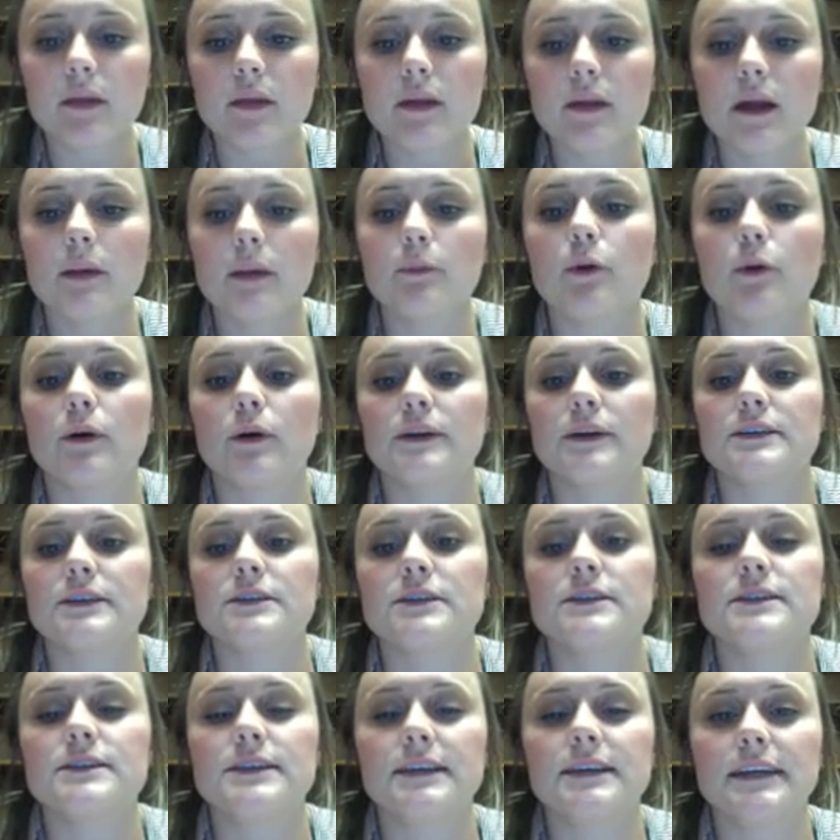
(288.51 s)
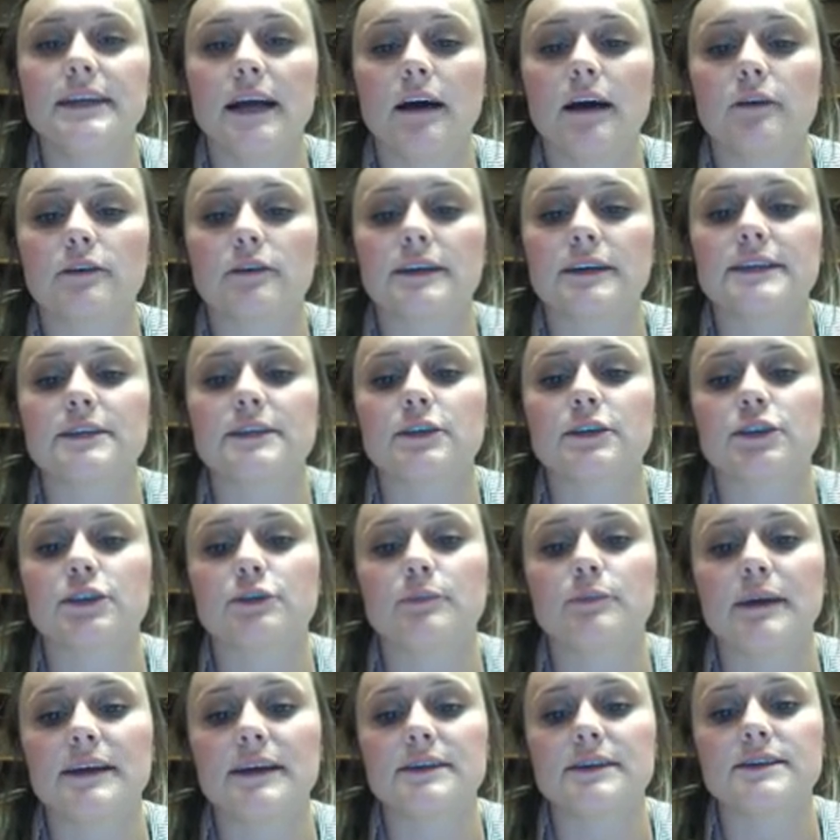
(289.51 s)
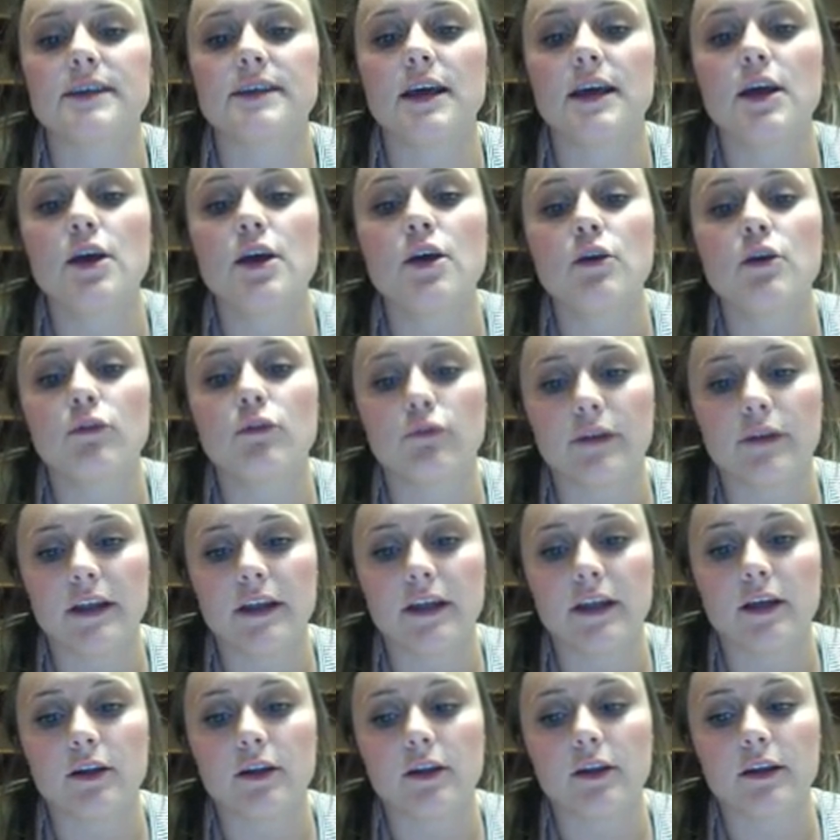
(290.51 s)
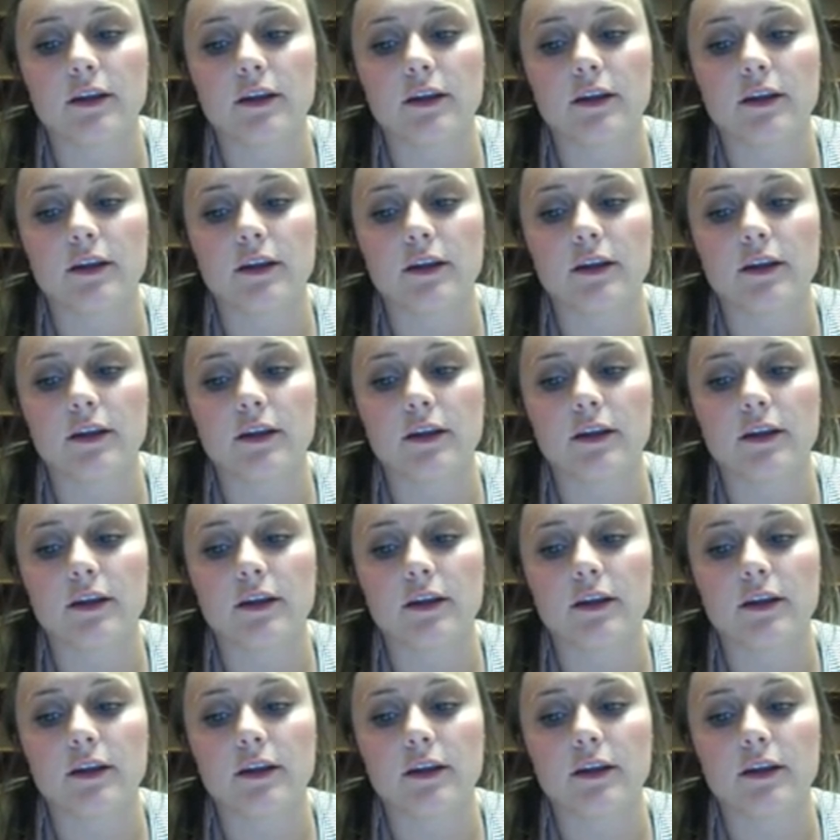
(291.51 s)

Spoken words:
I'm going to seek out research-based reading